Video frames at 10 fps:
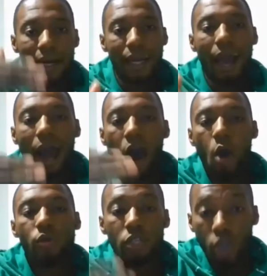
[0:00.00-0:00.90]
but I
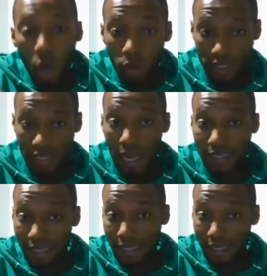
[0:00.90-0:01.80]
only noticed that
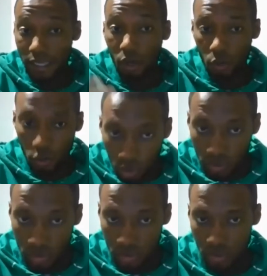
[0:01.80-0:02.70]
I didn't get no
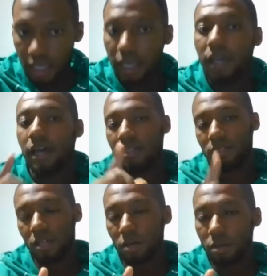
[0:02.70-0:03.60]
looks
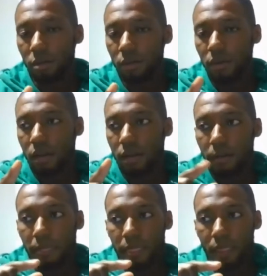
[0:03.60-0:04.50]
until
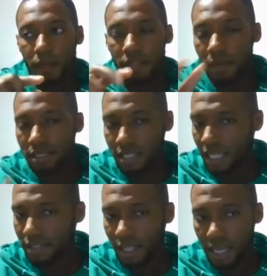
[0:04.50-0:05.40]
I think my
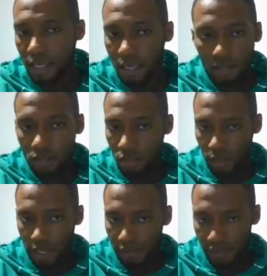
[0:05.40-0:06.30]
second day in London
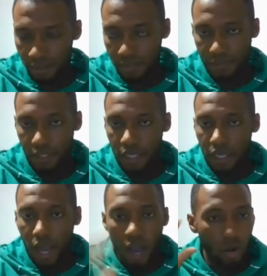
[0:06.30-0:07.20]
or whatever.
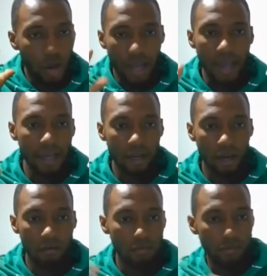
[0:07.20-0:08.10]
I got a
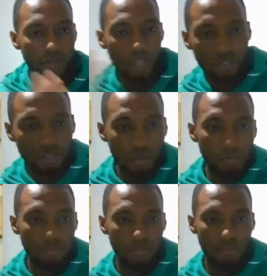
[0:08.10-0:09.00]
haircut, fresh
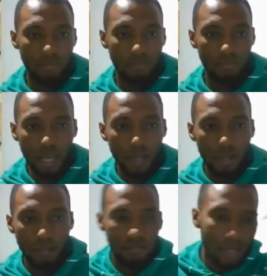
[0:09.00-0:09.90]
trim,
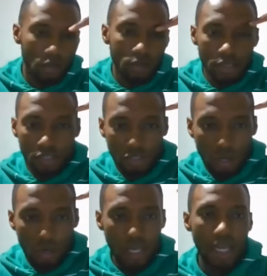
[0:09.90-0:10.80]
man. Man, I got
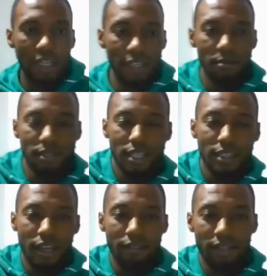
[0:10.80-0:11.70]
the line and them
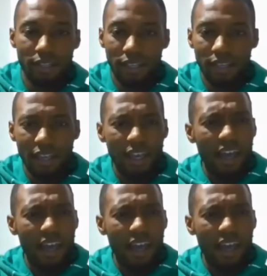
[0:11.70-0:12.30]
thing there, innit? Yeah?